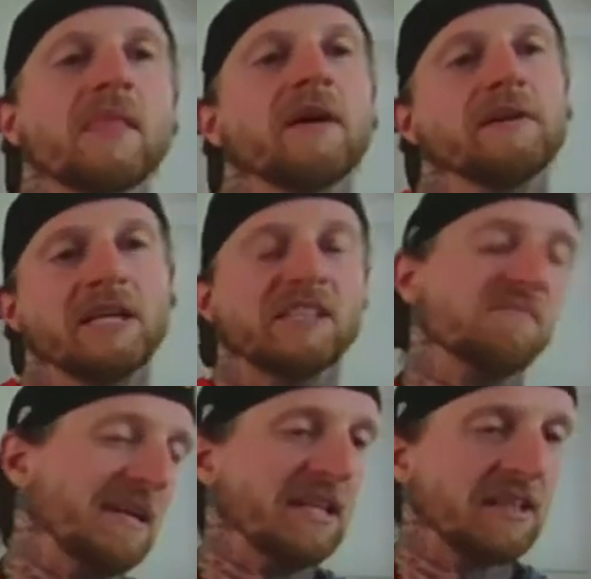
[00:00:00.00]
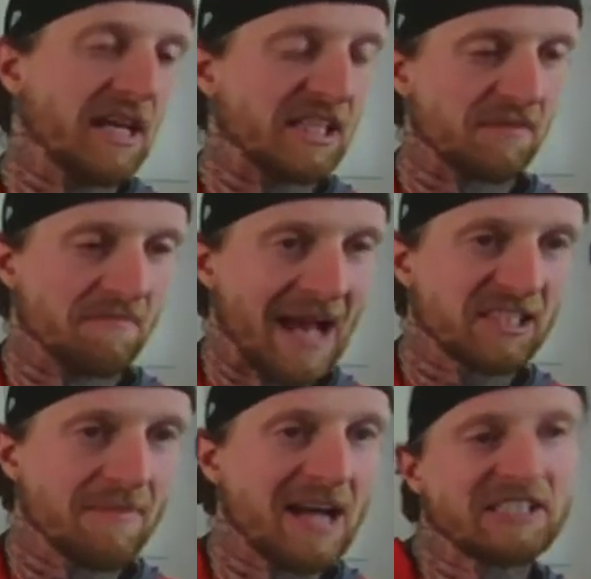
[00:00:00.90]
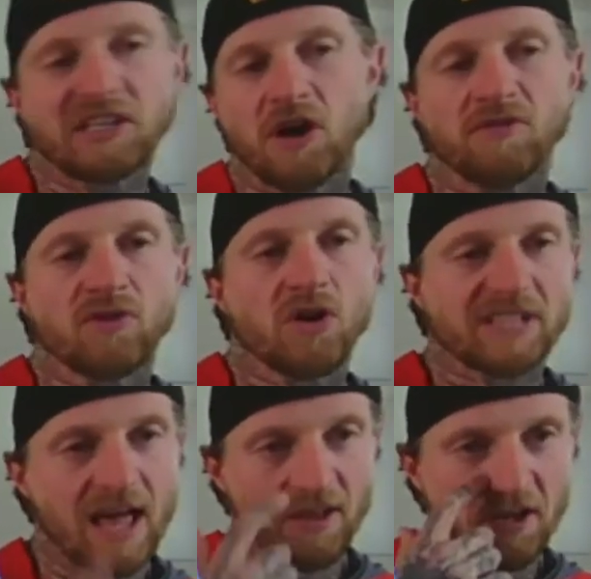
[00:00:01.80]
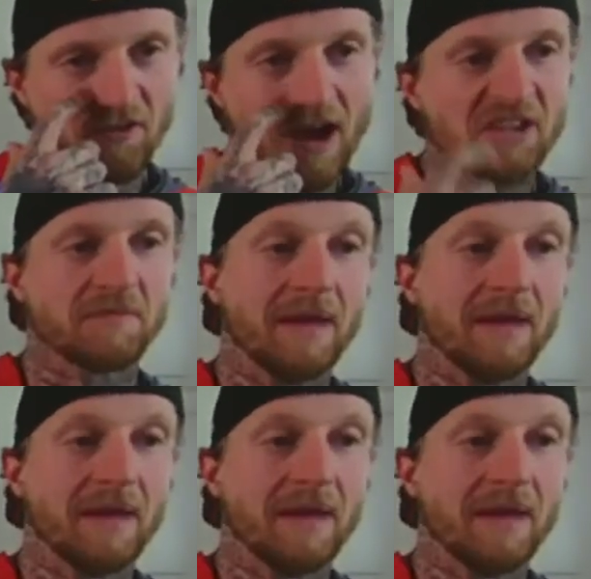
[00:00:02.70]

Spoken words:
it's maximizing the overall talent of the roster.